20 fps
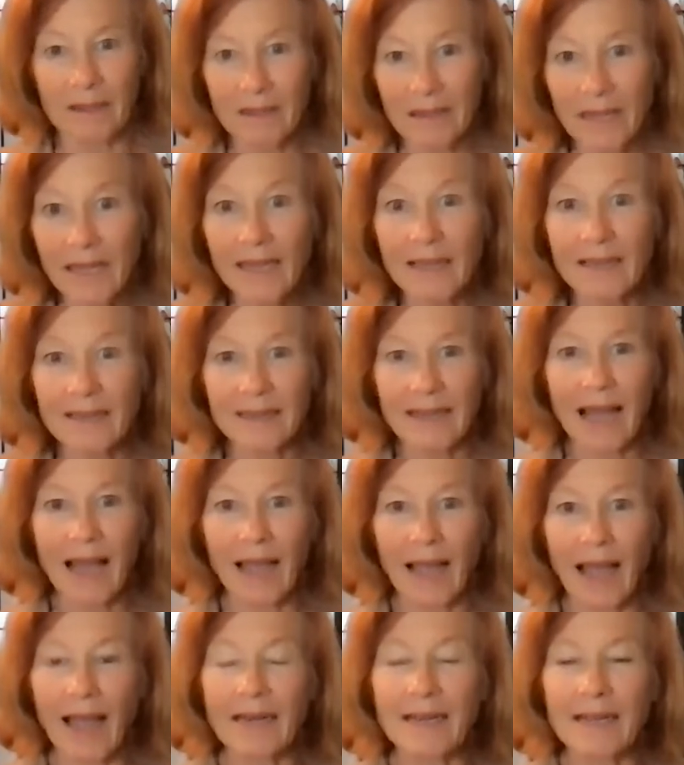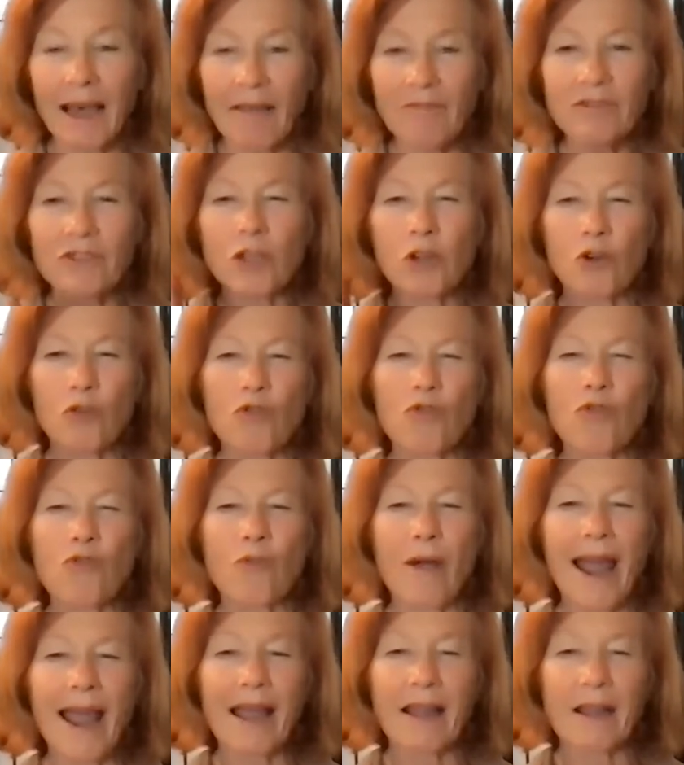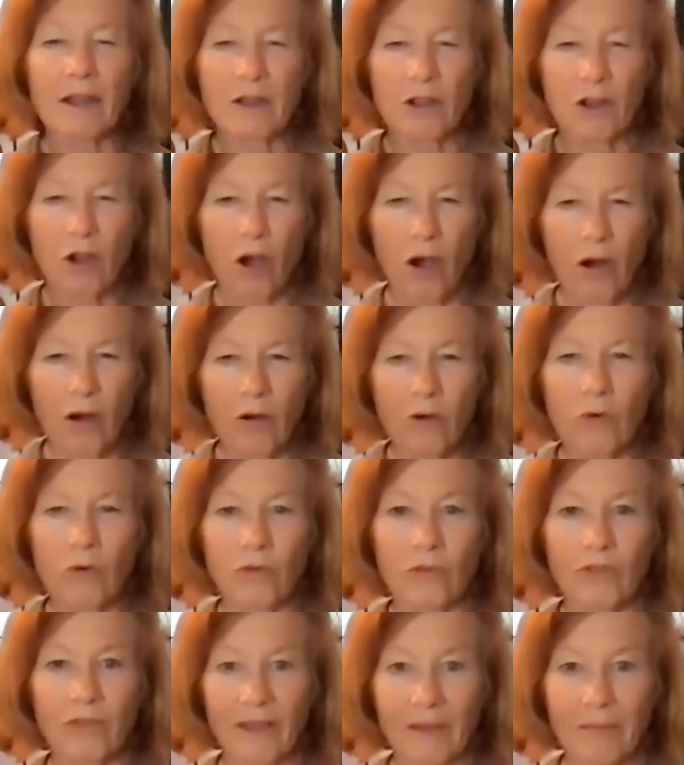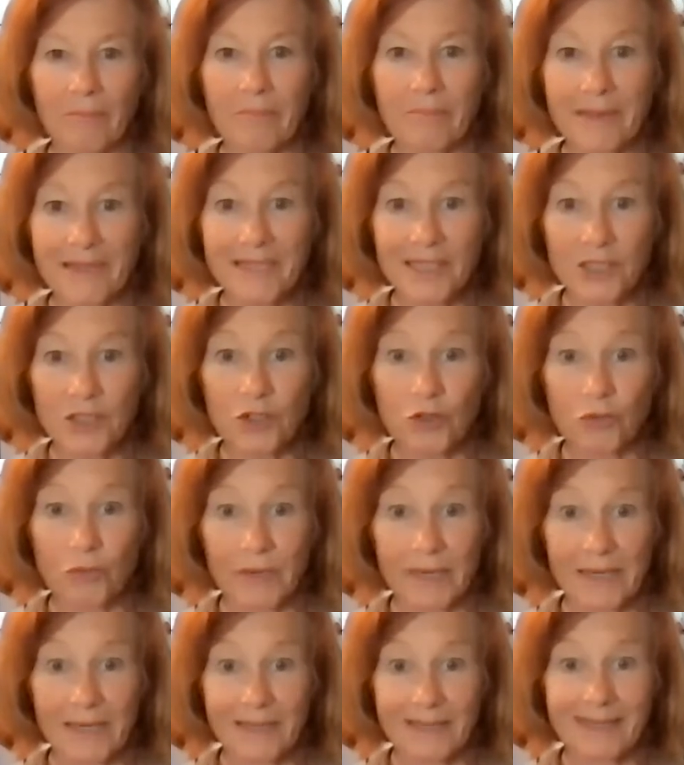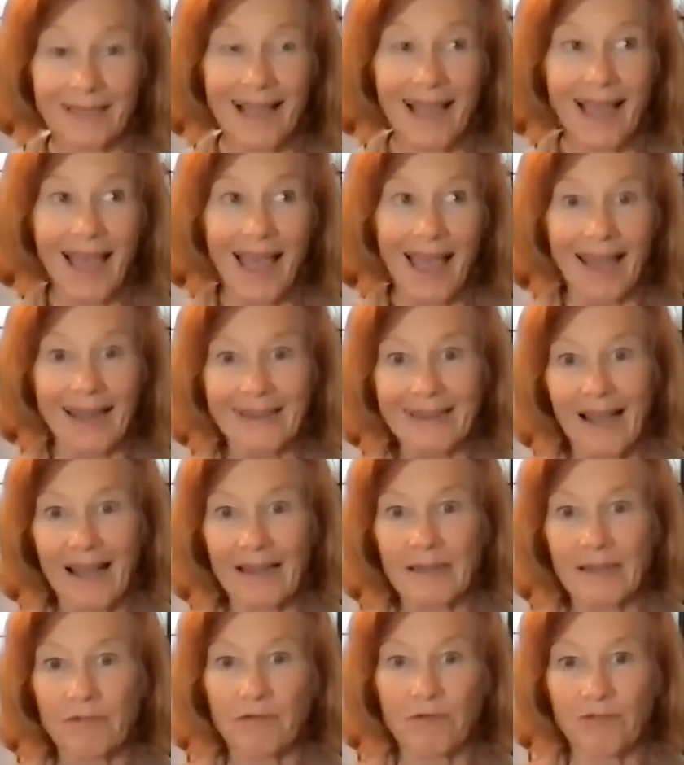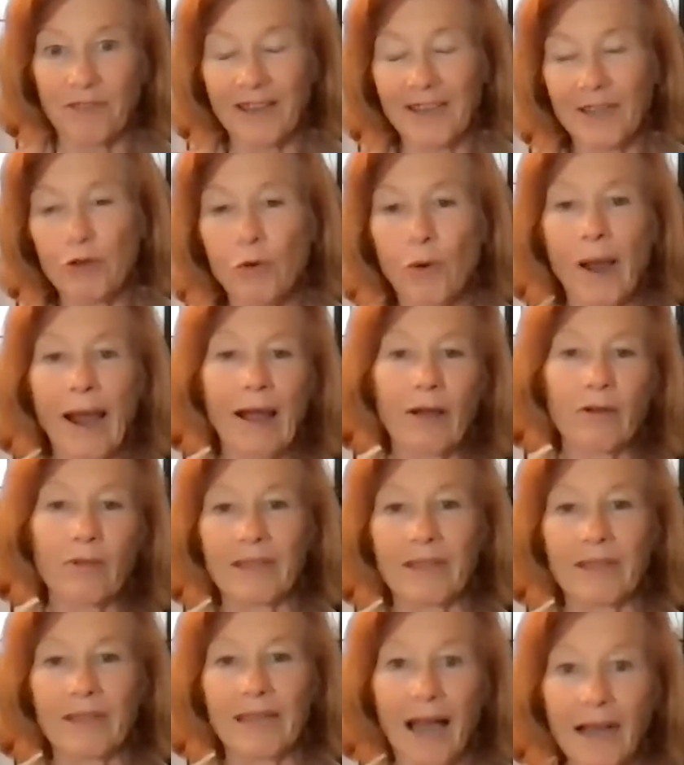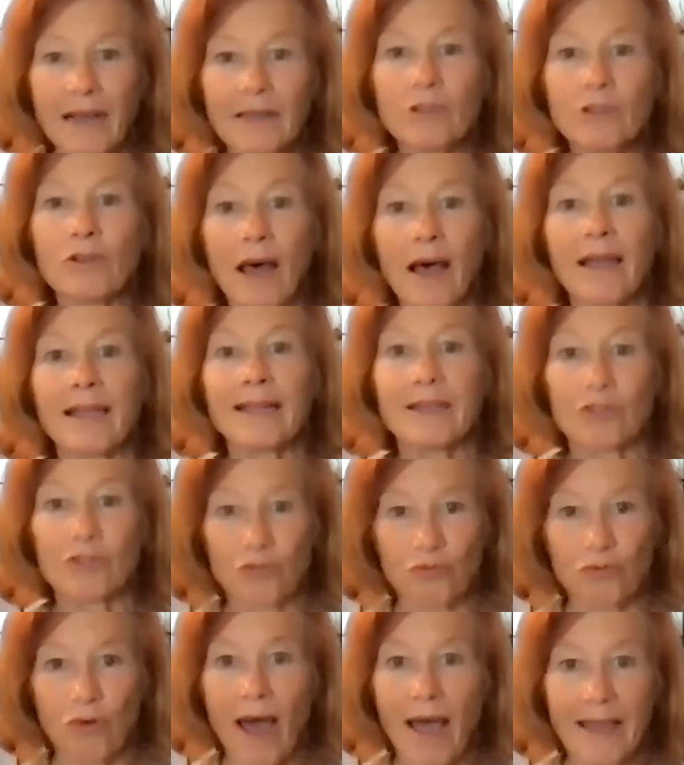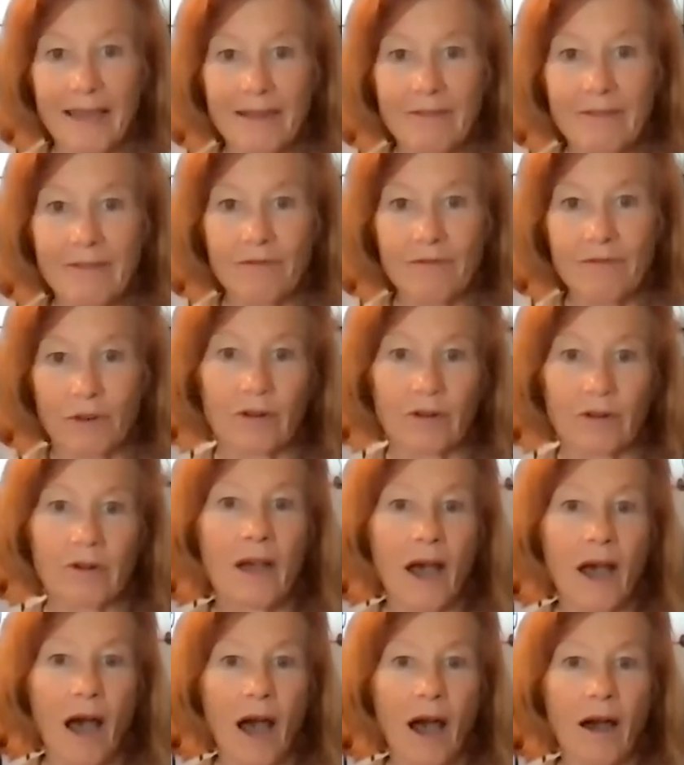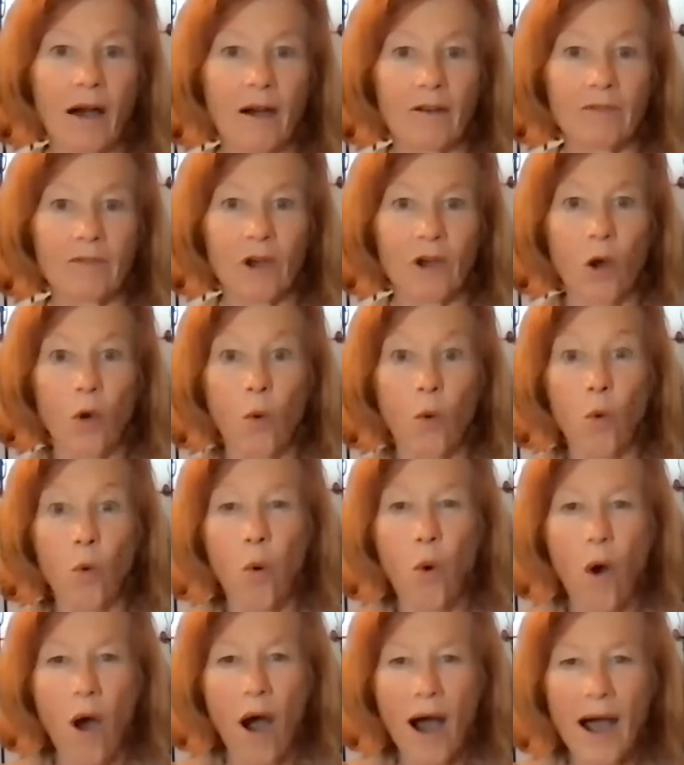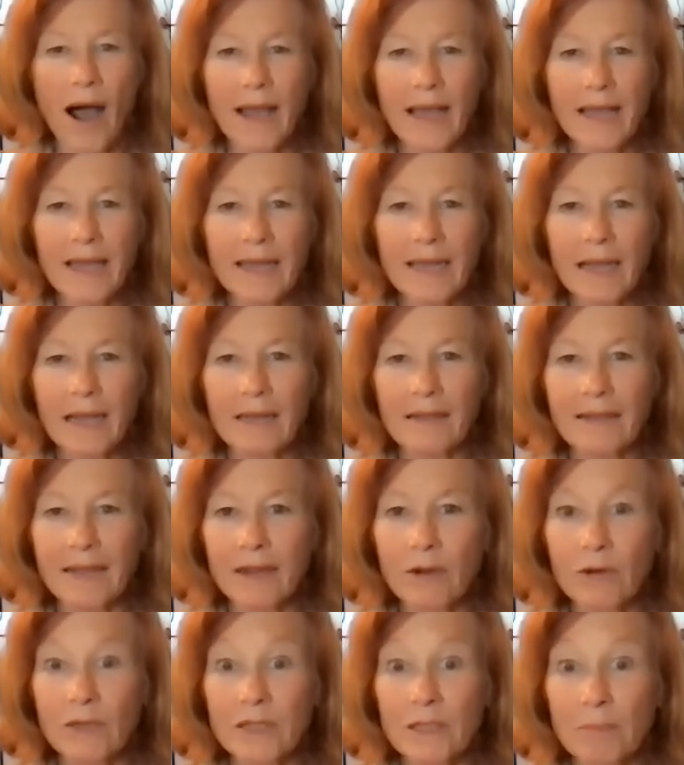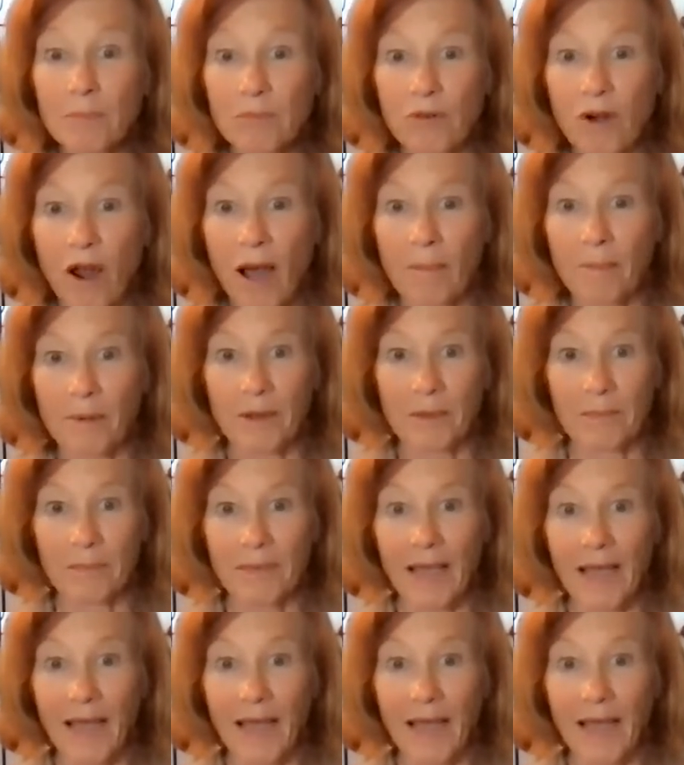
think that I, I, love to crack codes and mysteries and kind of figure out the underlying driver of why there is a problem.